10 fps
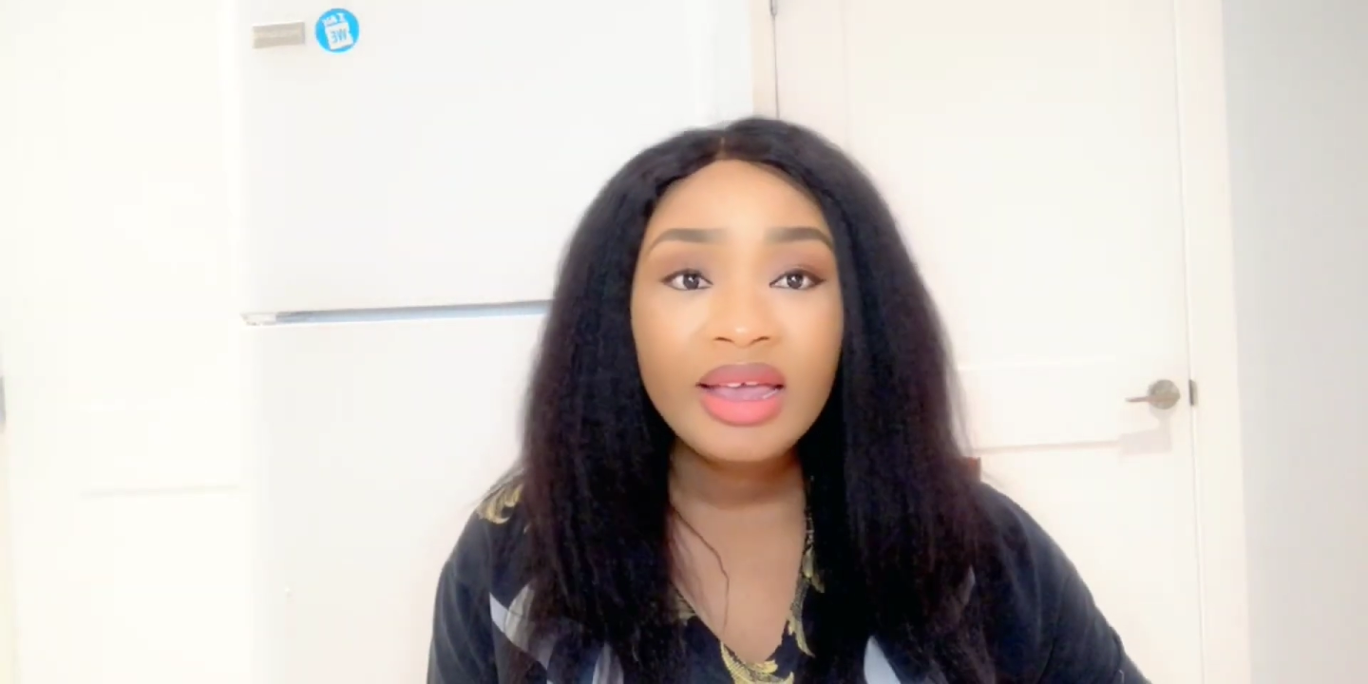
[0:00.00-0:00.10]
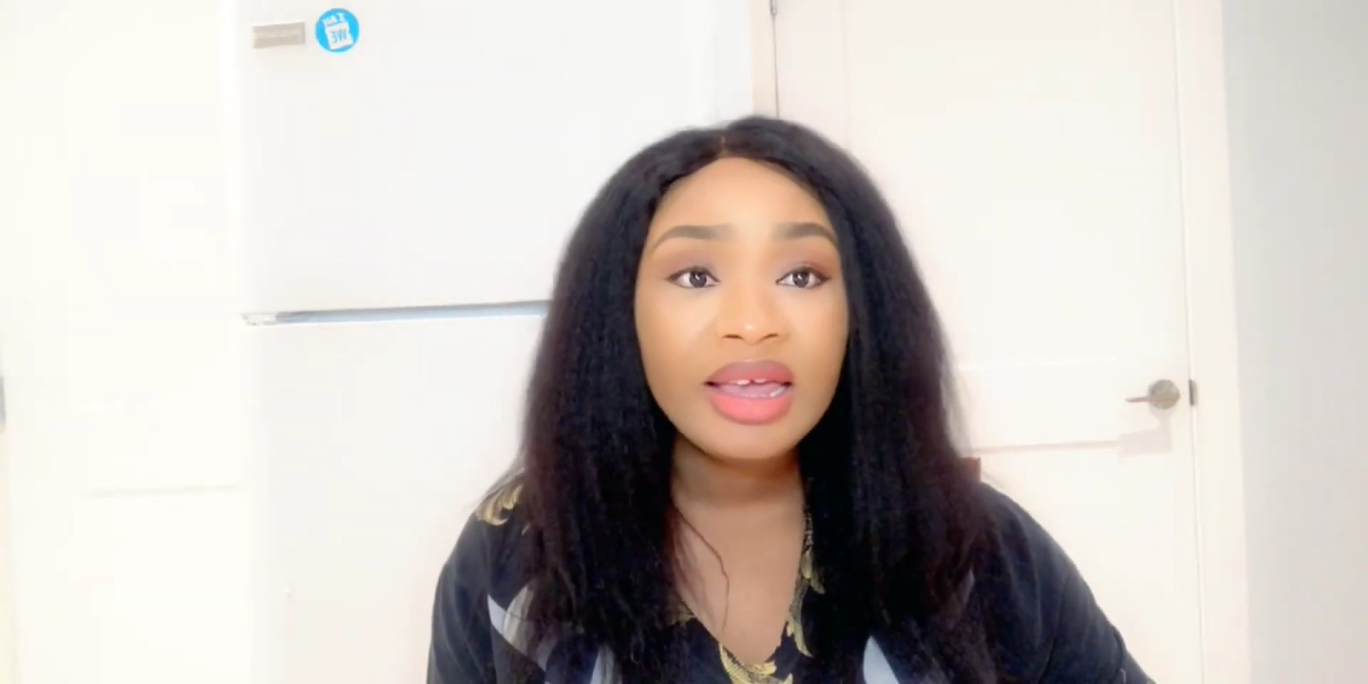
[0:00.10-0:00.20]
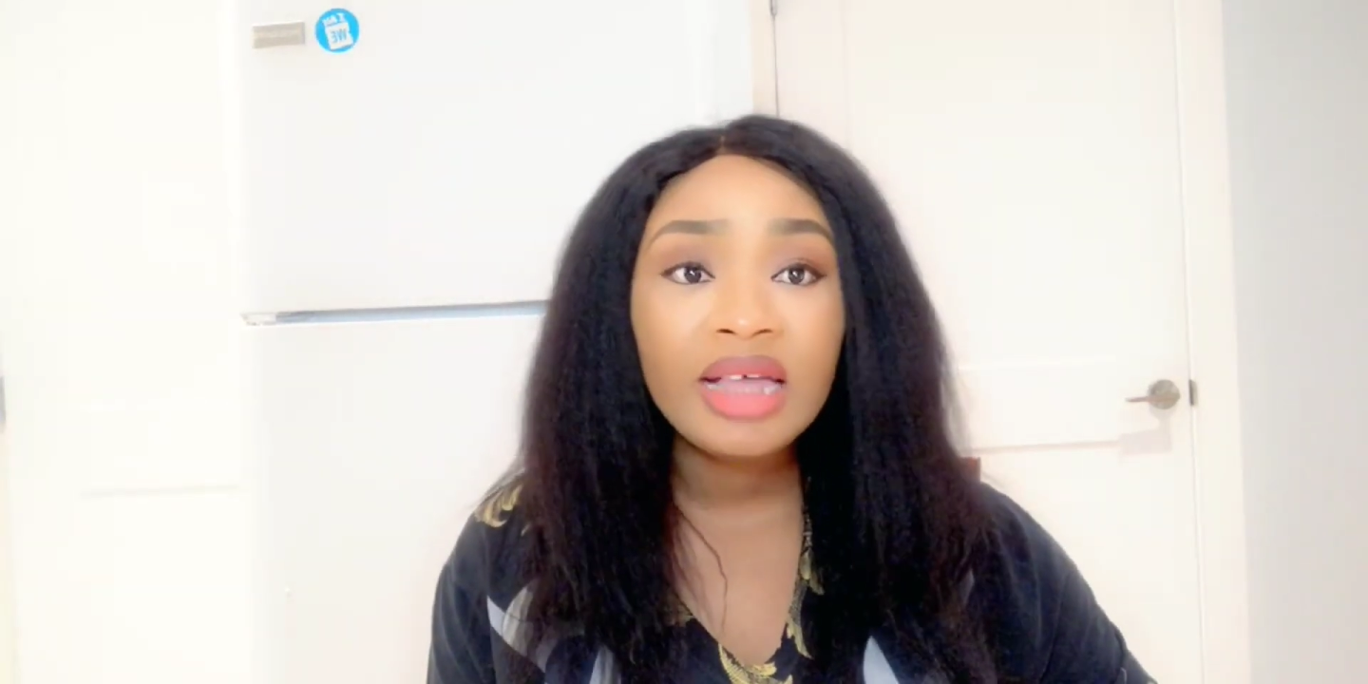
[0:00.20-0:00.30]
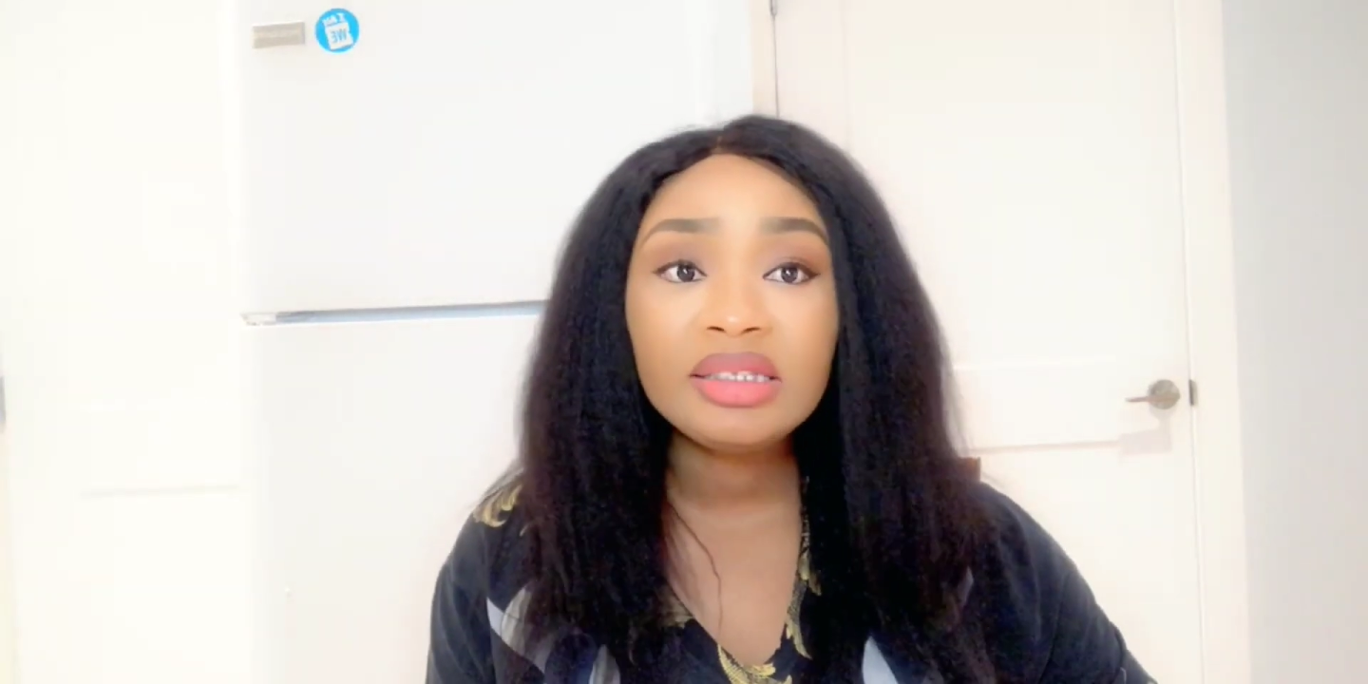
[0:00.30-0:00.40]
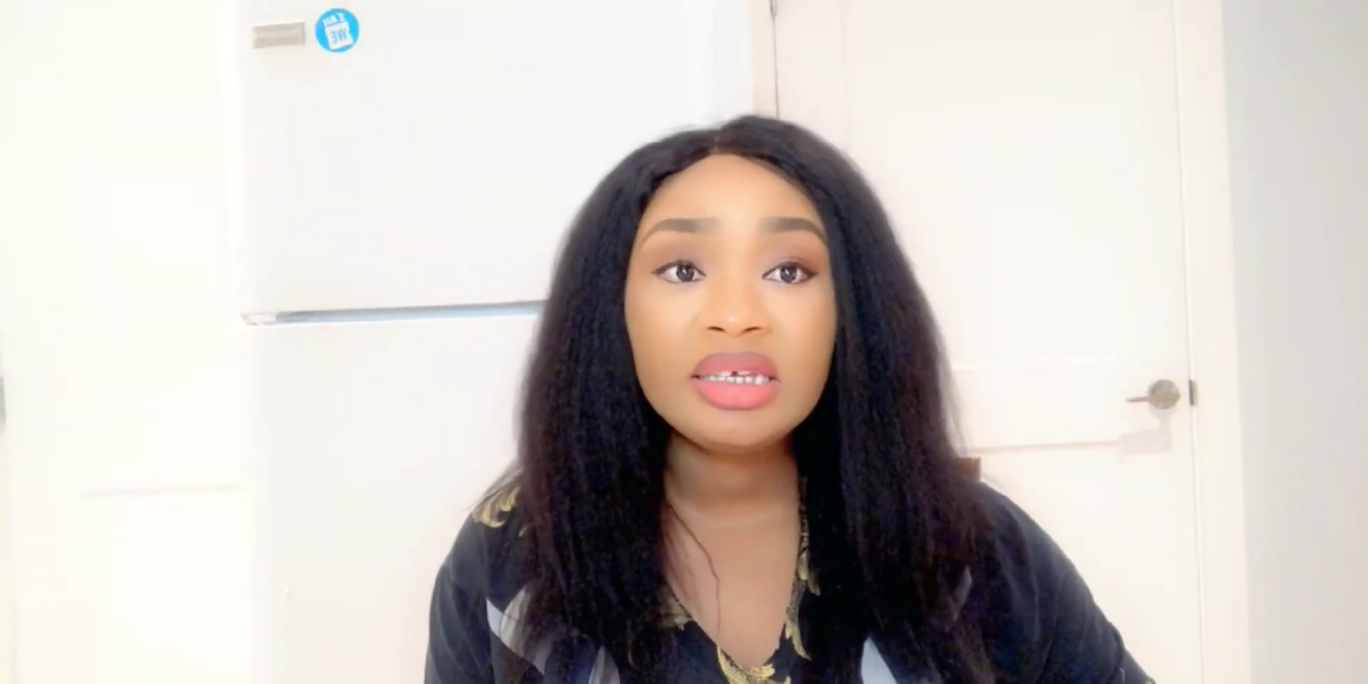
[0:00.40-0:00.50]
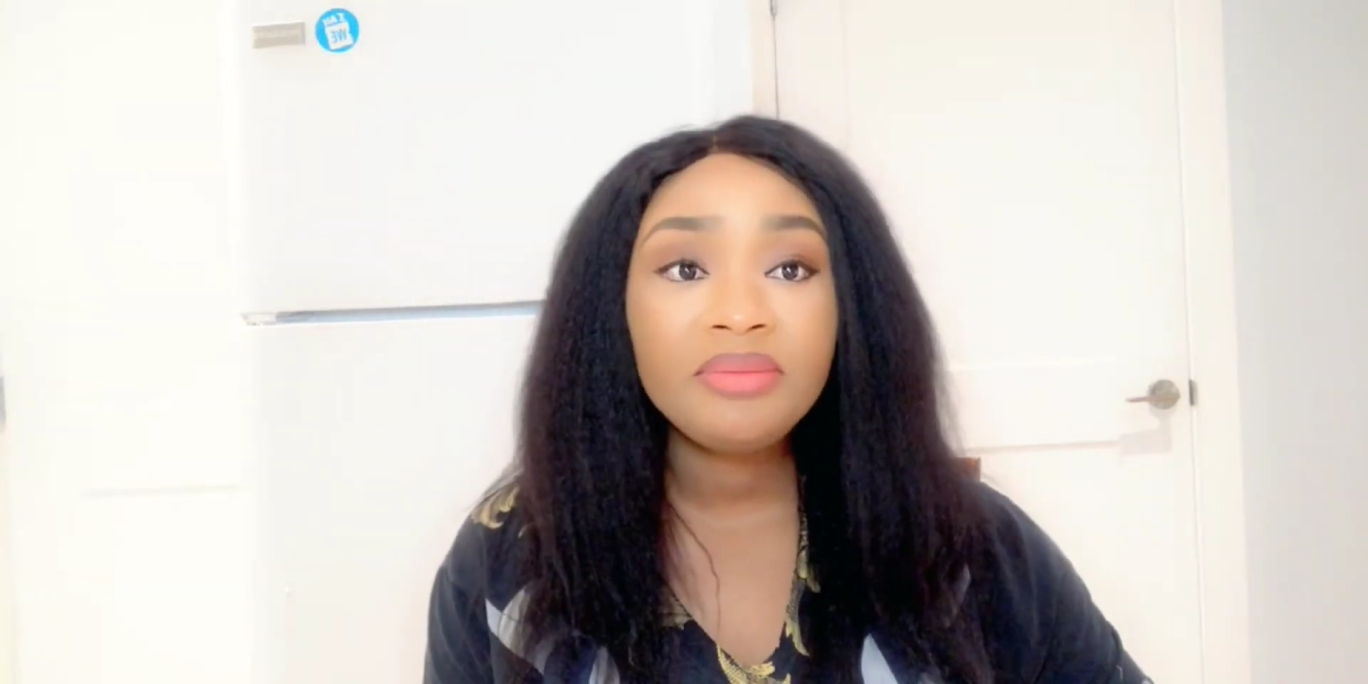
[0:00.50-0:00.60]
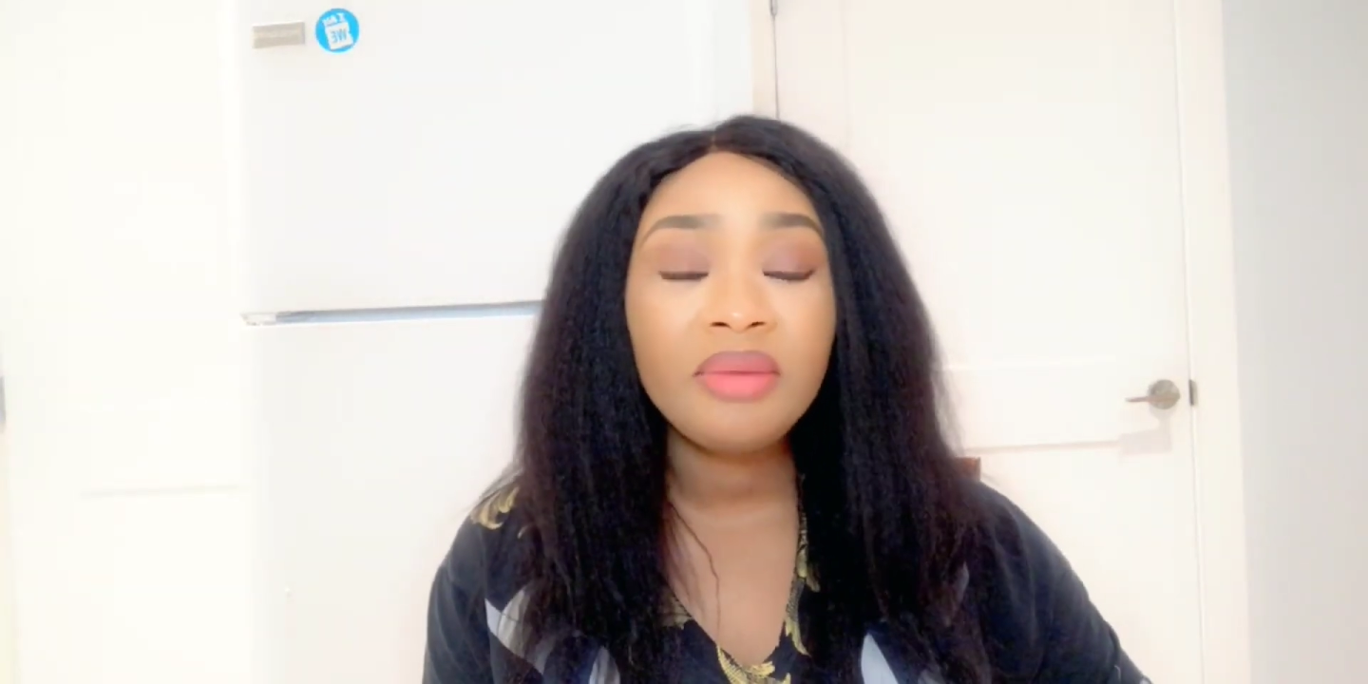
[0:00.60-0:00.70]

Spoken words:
getting